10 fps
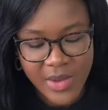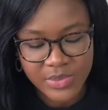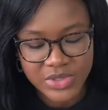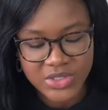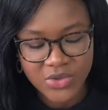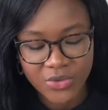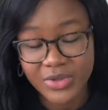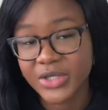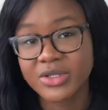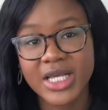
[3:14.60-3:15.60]
So
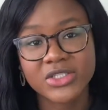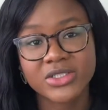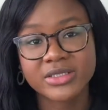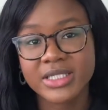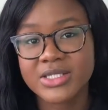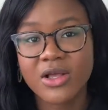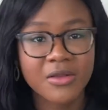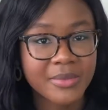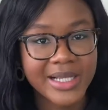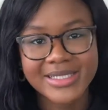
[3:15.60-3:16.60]
regulation, it's all
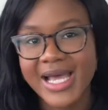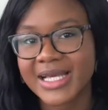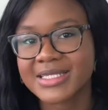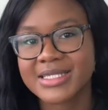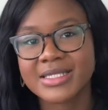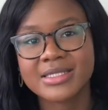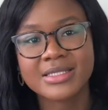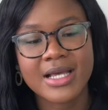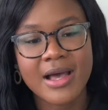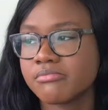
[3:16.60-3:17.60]
about
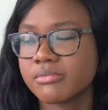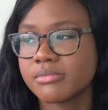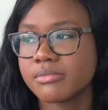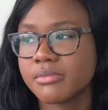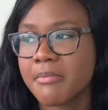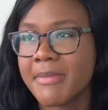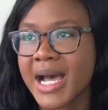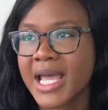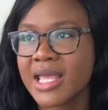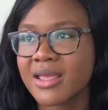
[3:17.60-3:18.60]
taxes.
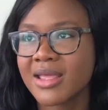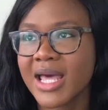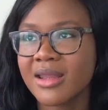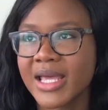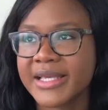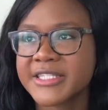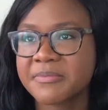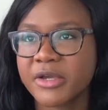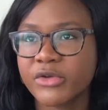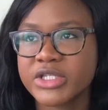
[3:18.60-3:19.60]
My kind of
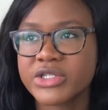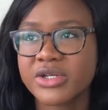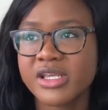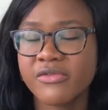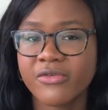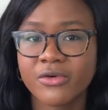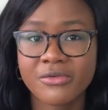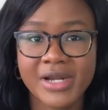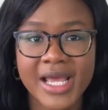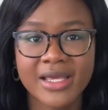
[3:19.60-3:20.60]
experience studying for
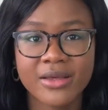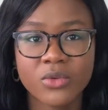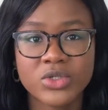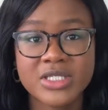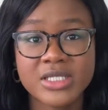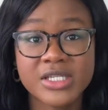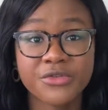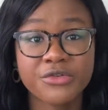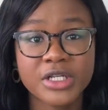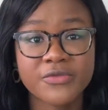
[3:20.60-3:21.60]
Reg was
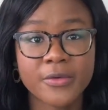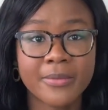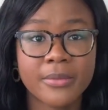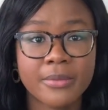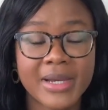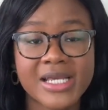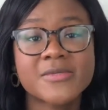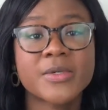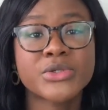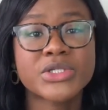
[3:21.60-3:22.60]
different from my
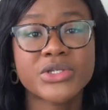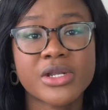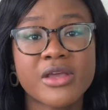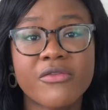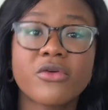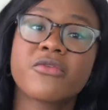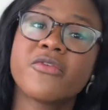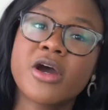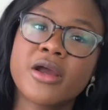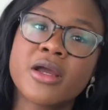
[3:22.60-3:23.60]
experience studying for
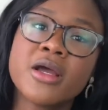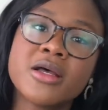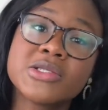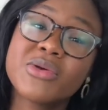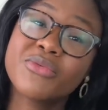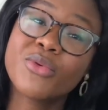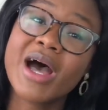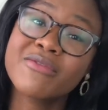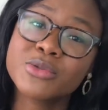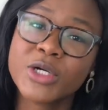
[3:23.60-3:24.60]
FAR. So if you
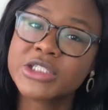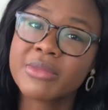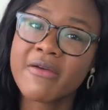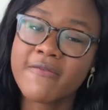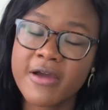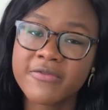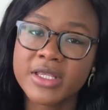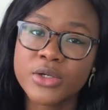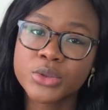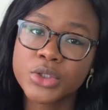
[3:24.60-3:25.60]
haven't watched my FAR
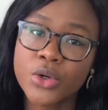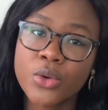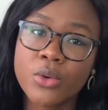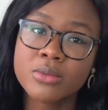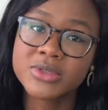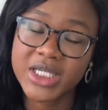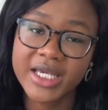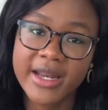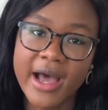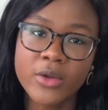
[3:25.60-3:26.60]
video, go
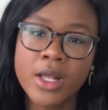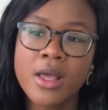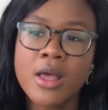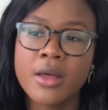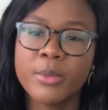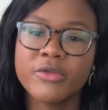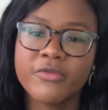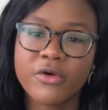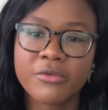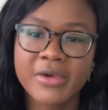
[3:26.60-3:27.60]
check it out. But
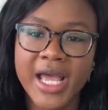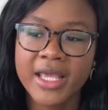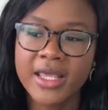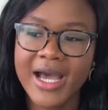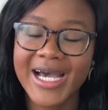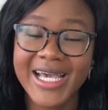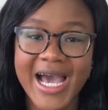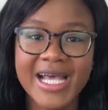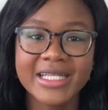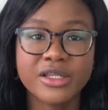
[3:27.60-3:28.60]
for Reg, I
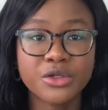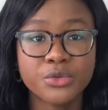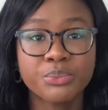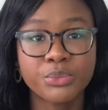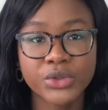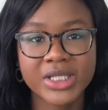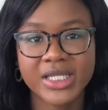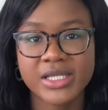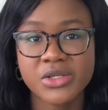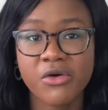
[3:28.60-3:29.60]
had a little
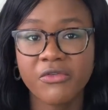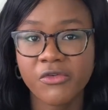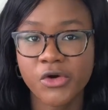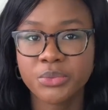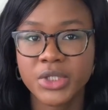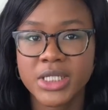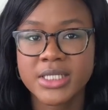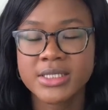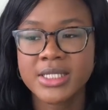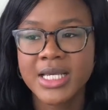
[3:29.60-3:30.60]
booklet of
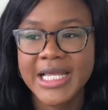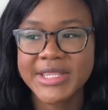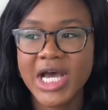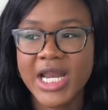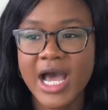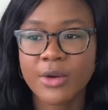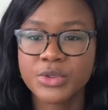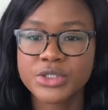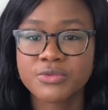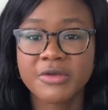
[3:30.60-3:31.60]
formulas that I
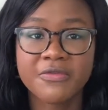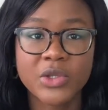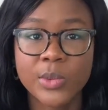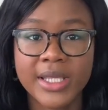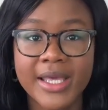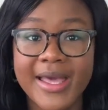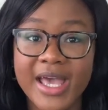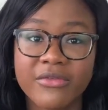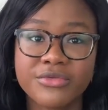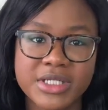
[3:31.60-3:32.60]
was reviewing
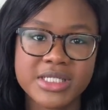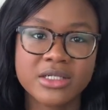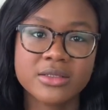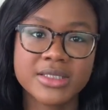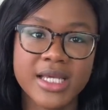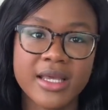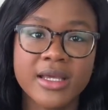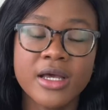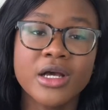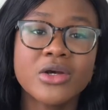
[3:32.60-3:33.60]
every single day,
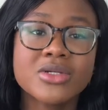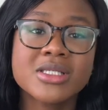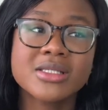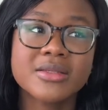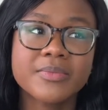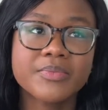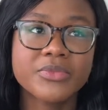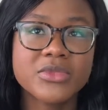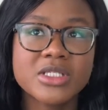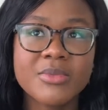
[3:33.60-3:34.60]
because
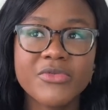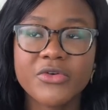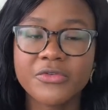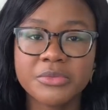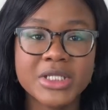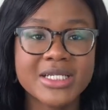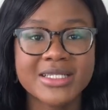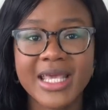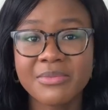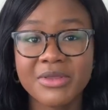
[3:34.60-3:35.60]
some of the formulas
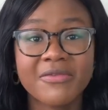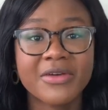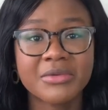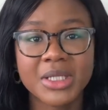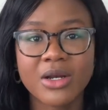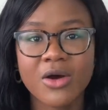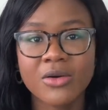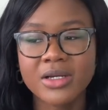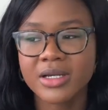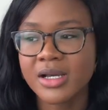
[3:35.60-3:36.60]
can be very
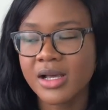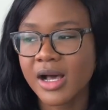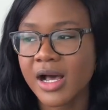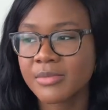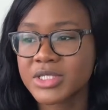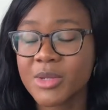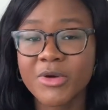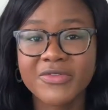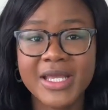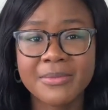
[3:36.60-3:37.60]
long. Some
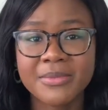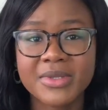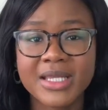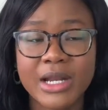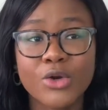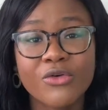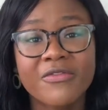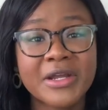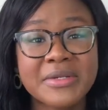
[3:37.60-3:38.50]
of them, they look very